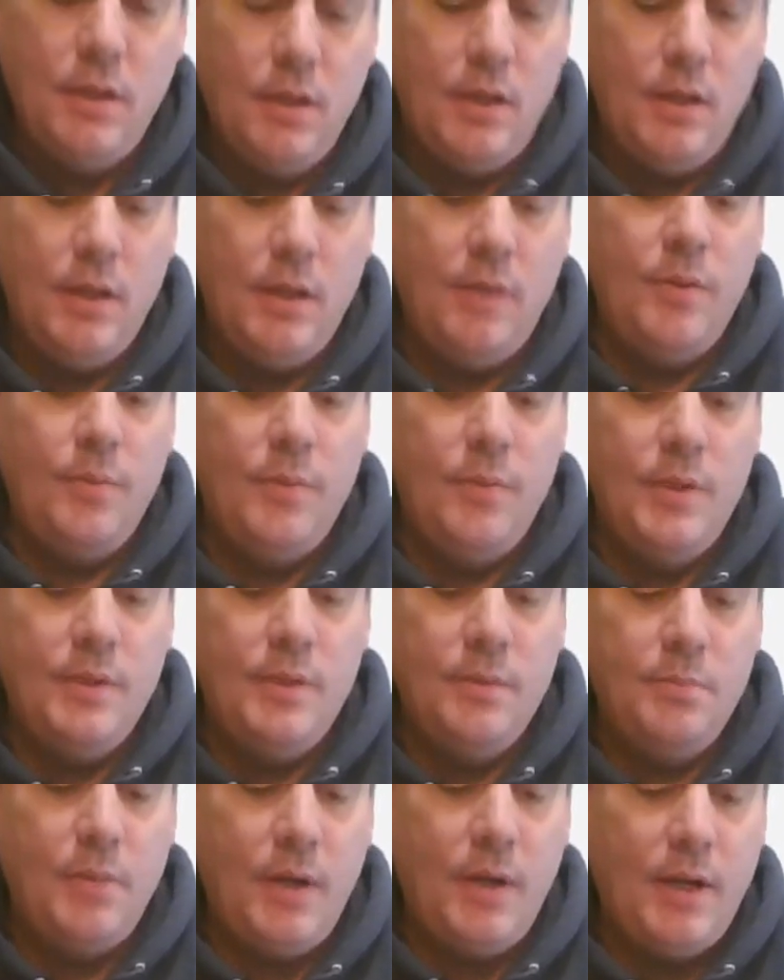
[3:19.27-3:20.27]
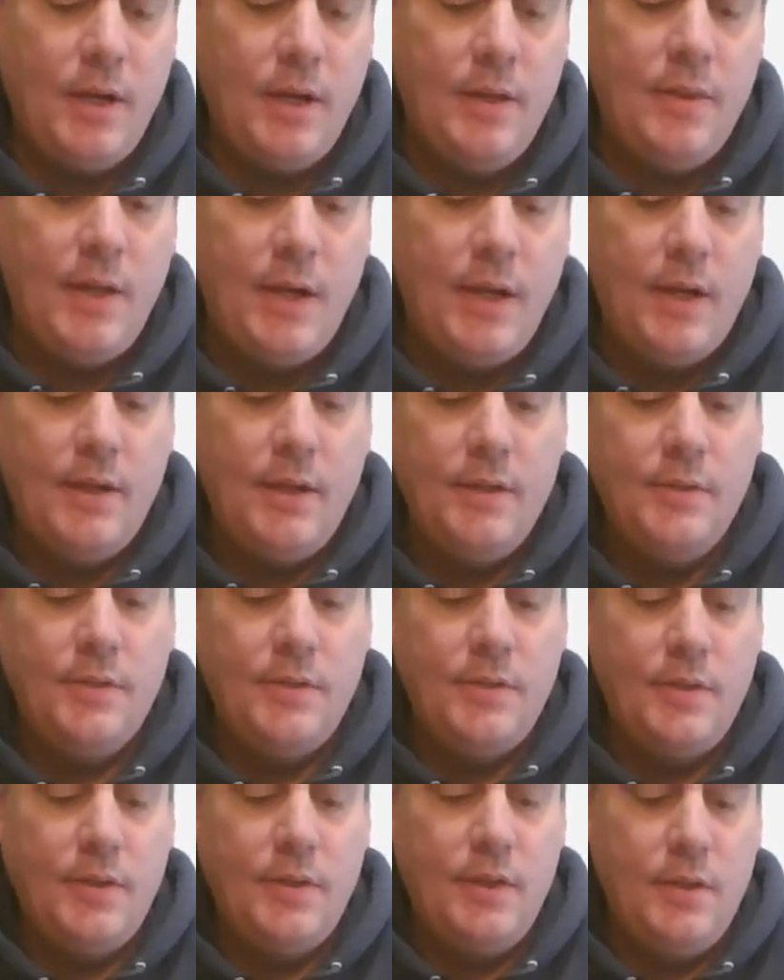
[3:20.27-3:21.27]
And the reason behind that is
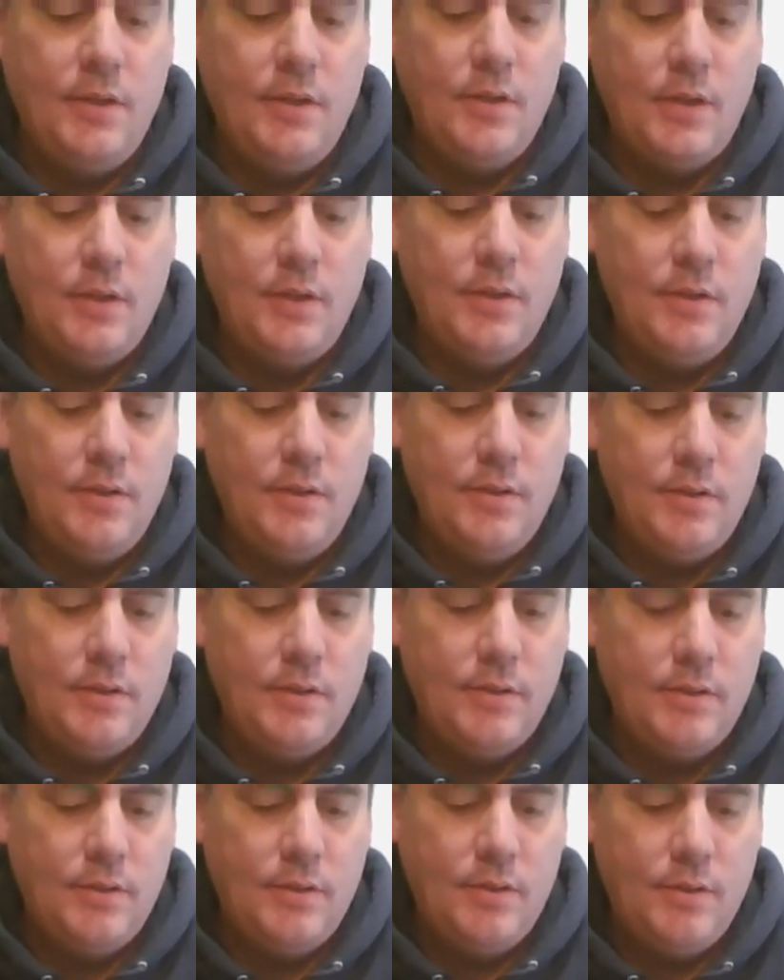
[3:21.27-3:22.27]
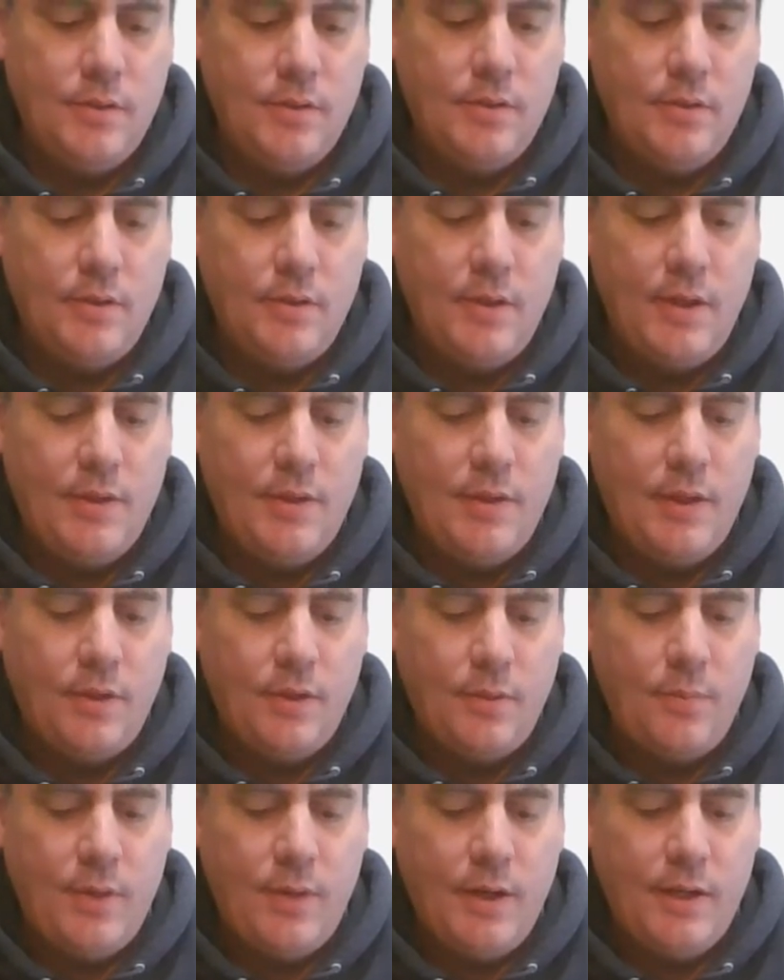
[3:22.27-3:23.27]
so that you can do this, so they think
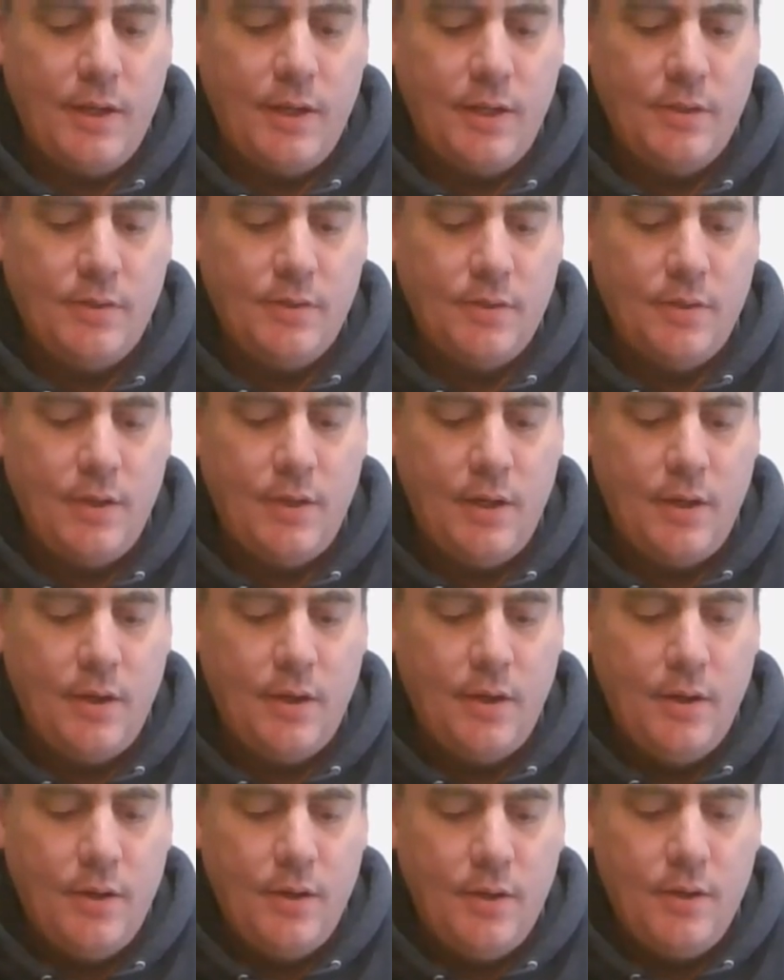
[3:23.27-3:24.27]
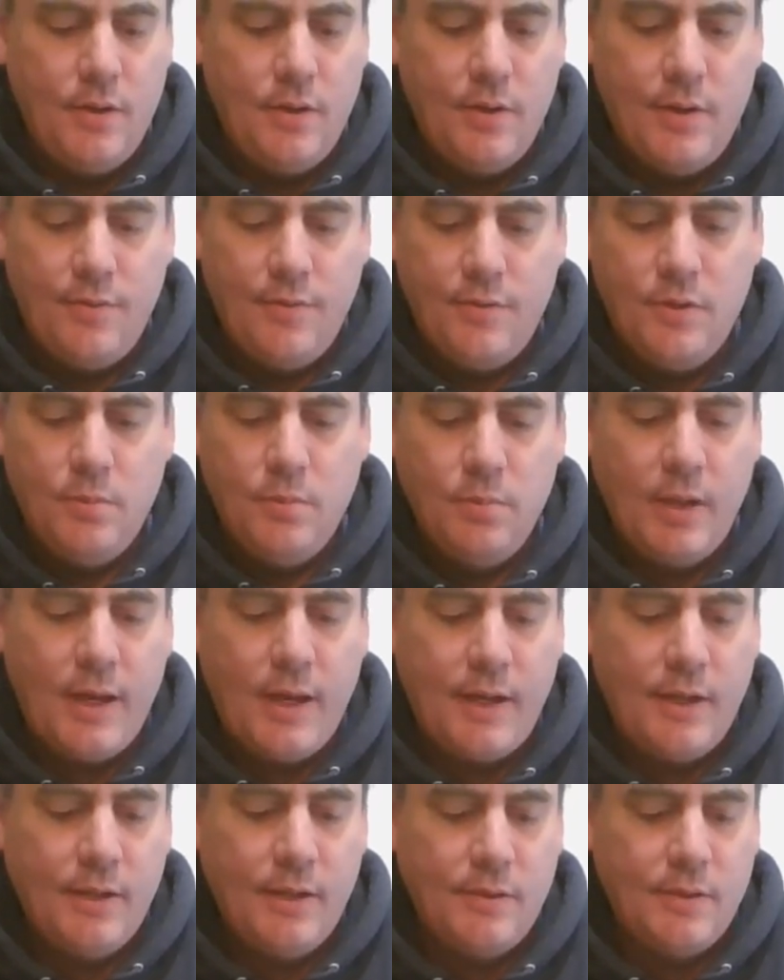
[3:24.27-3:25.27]
the red kings are here. You have 2
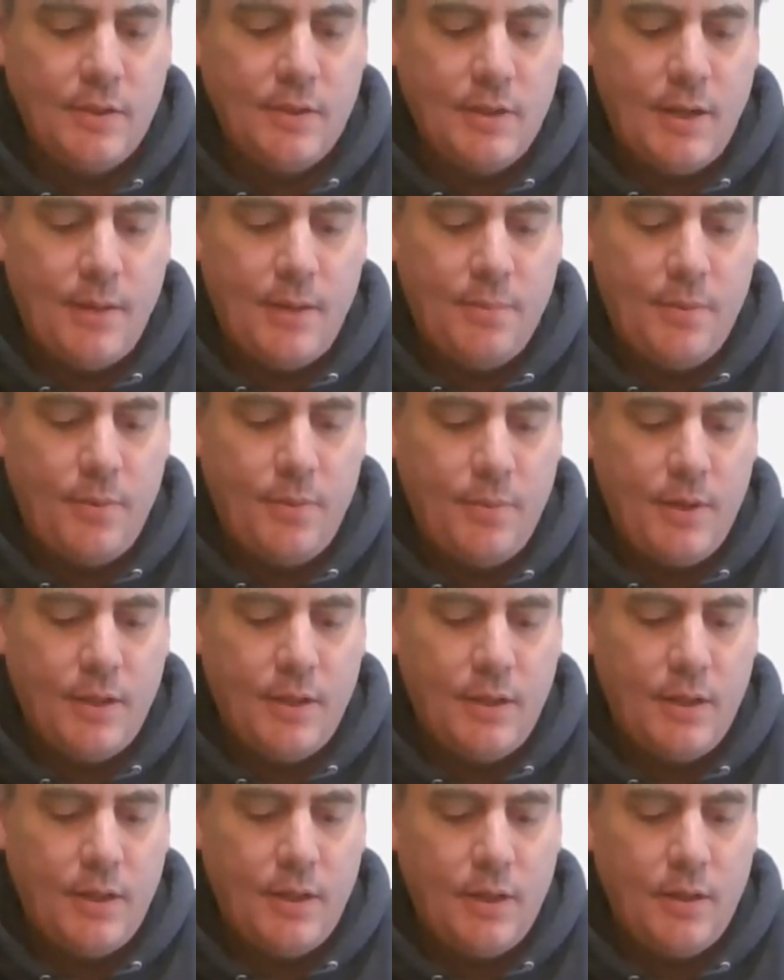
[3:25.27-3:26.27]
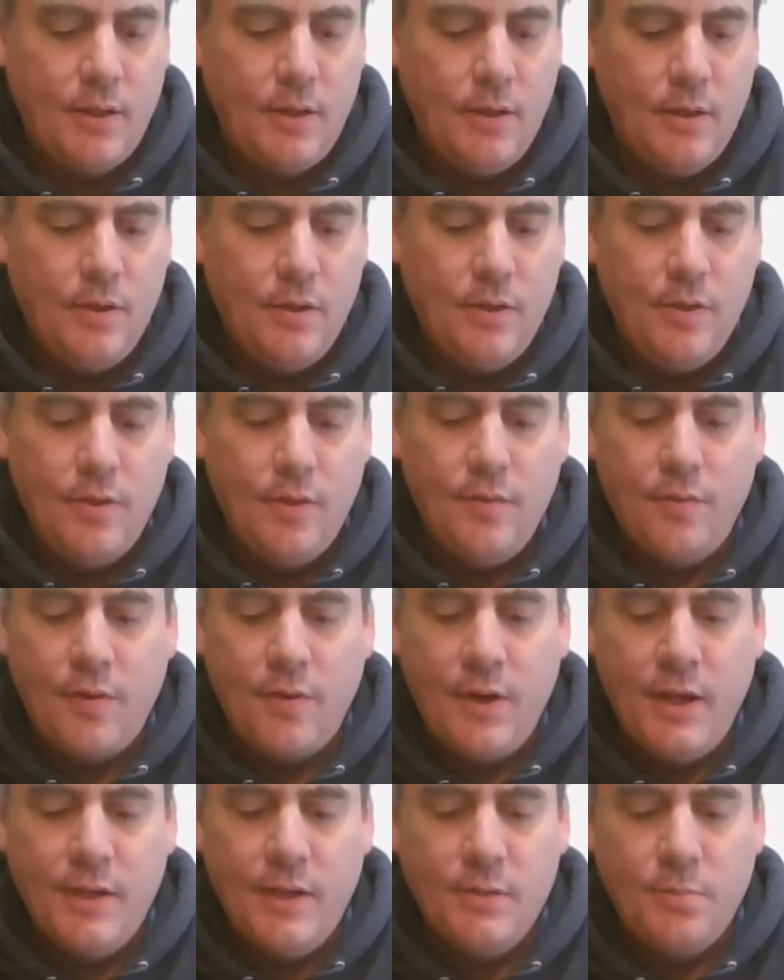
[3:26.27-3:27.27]
black kings on top of the red king. The
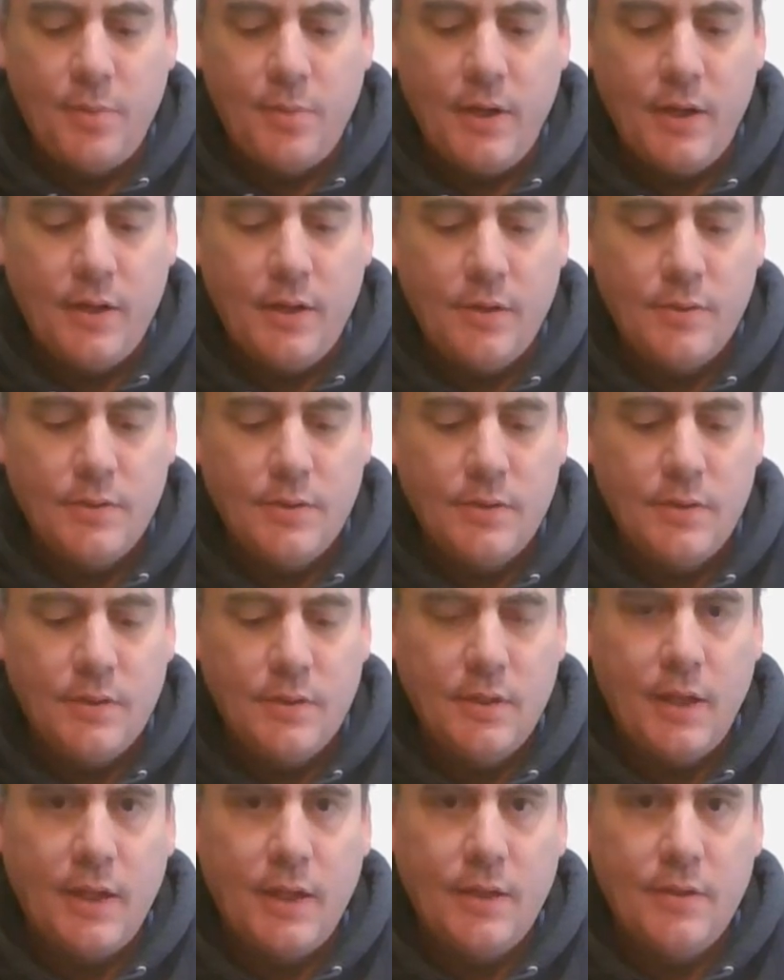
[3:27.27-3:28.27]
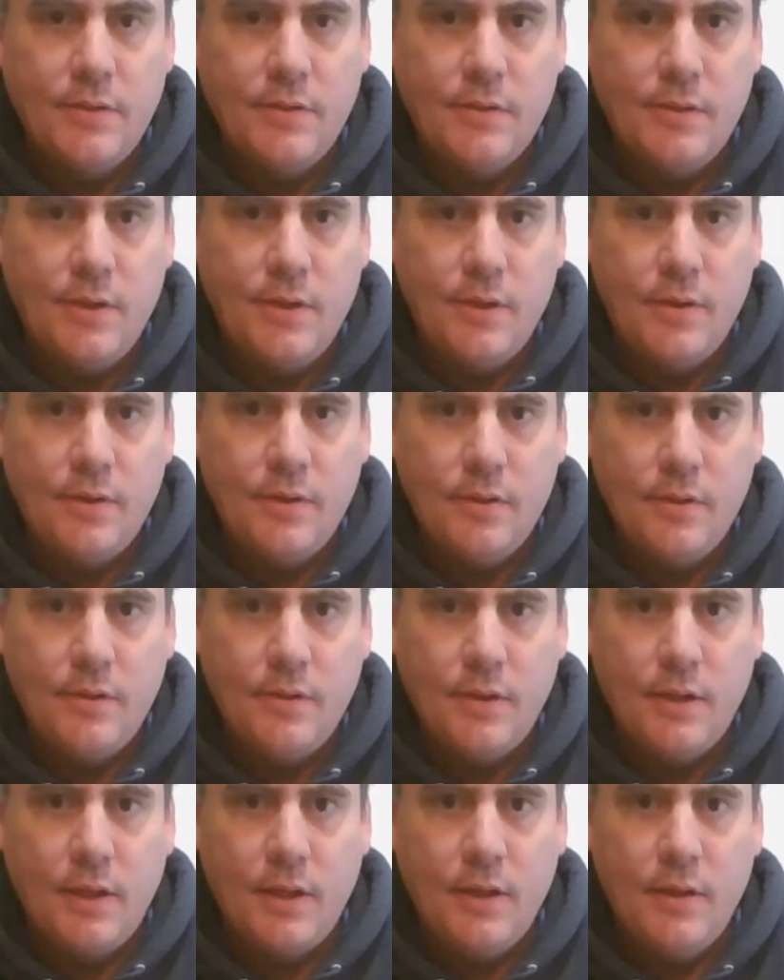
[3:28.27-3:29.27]
Vernay's break goes like so,
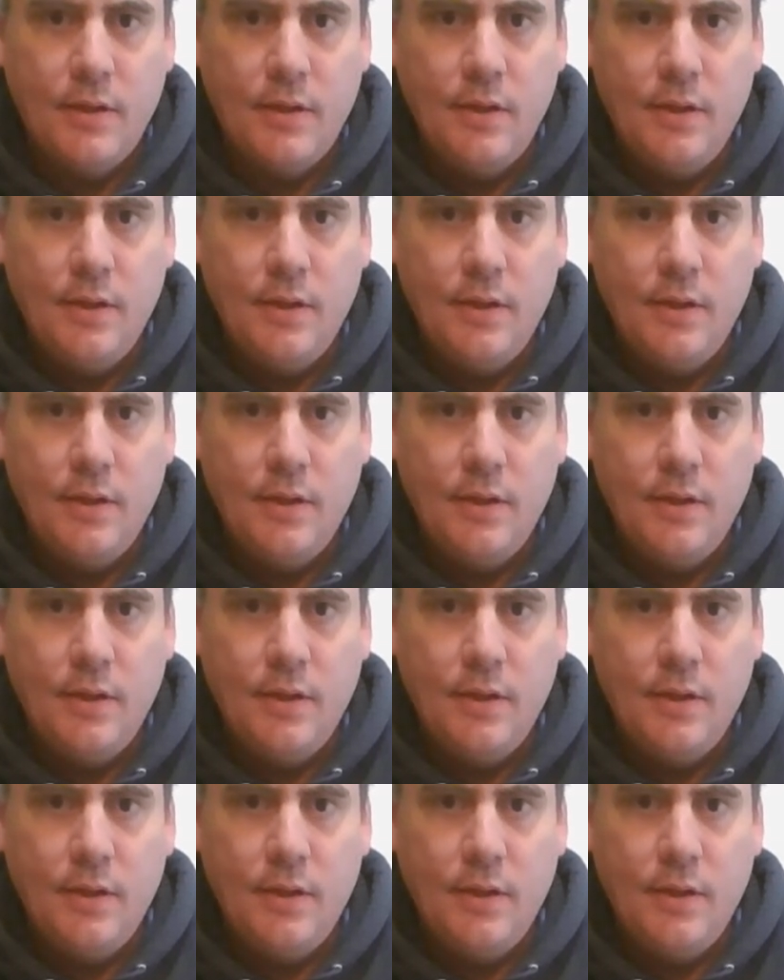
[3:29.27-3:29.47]
okay?